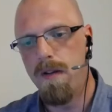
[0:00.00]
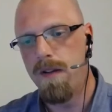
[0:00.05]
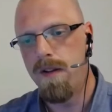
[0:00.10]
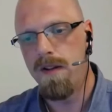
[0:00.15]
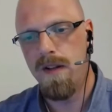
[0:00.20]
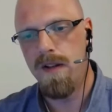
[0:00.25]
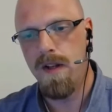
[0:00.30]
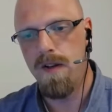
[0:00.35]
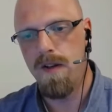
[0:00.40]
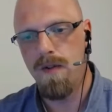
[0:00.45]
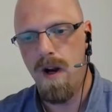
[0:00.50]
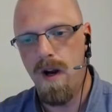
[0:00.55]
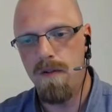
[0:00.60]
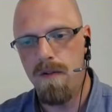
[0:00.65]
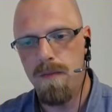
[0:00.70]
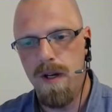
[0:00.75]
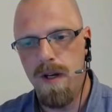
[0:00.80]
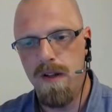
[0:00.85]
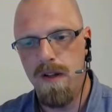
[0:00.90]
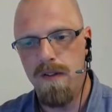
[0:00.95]
of these had
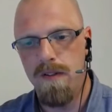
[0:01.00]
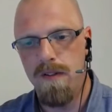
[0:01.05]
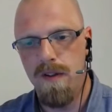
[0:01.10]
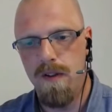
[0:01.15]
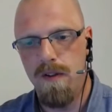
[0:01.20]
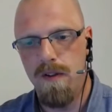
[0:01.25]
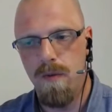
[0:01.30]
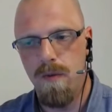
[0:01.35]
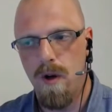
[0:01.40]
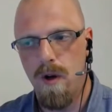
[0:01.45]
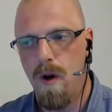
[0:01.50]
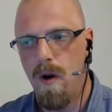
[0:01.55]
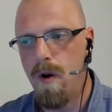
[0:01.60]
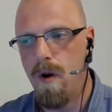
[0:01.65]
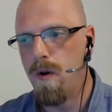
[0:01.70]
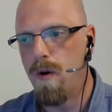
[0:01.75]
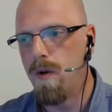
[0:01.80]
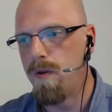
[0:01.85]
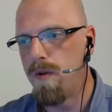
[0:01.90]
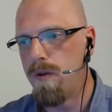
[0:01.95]
drive-bys. These were
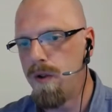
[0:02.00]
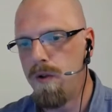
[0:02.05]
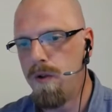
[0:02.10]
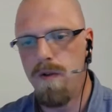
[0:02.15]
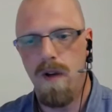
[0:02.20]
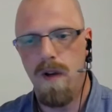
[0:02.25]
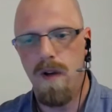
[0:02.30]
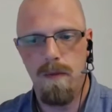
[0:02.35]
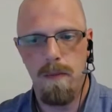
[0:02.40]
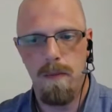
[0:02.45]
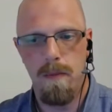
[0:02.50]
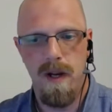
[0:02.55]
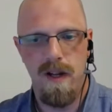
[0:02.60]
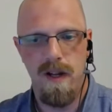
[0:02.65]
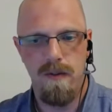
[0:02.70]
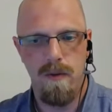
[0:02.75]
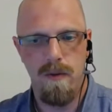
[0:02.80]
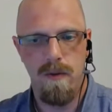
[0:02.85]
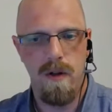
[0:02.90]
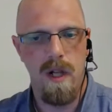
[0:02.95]
all username and
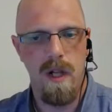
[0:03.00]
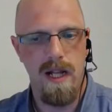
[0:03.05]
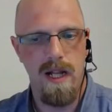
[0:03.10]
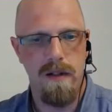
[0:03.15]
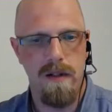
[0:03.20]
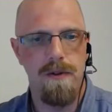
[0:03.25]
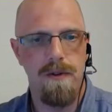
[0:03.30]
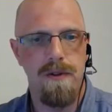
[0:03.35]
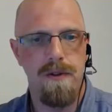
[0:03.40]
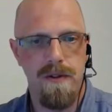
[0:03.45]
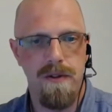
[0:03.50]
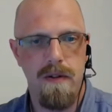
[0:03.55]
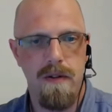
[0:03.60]
password collectors.